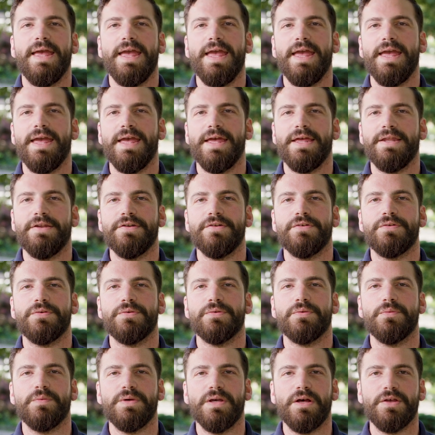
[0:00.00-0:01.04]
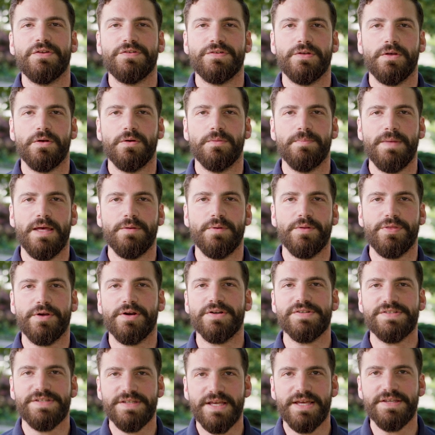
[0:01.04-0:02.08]
And we also met with
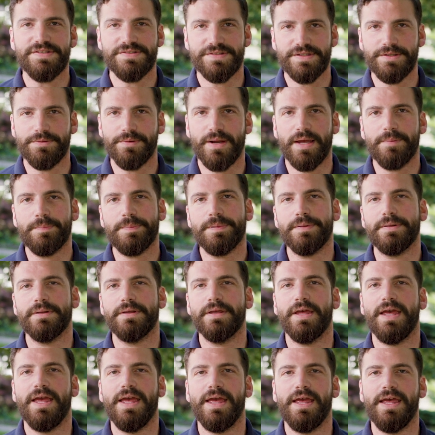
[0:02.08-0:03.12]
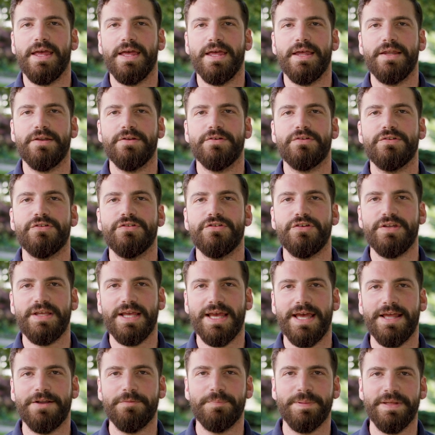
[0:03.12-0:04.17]
our CAC rep, and she
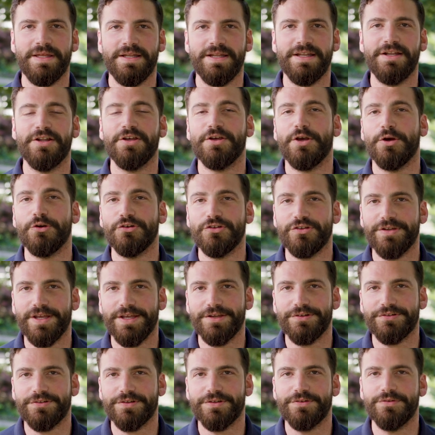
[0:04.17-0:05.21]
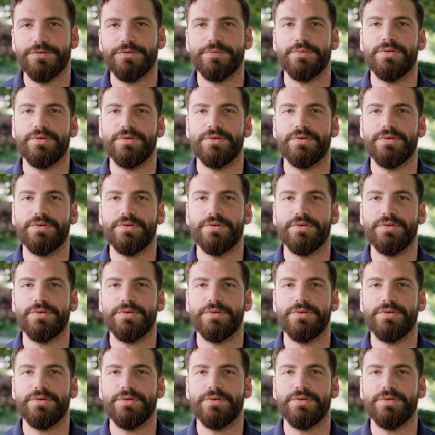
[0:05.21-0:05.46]
had been in negotiations